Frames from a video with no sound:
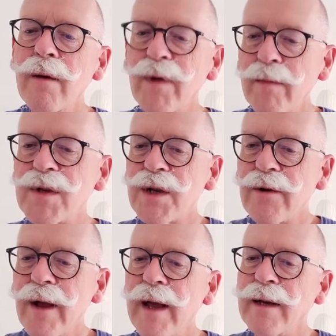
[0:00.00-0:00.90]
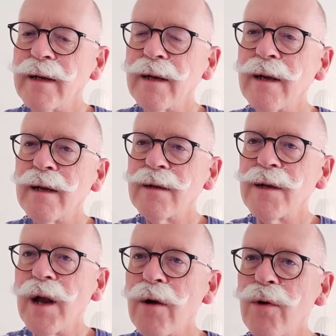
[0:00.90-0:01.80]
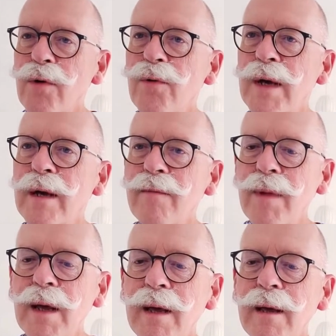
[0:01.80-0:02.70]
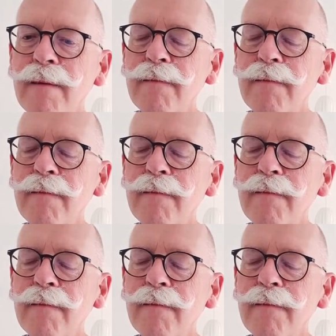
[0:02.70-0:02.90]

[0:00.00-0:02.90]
We must create to know who we can be.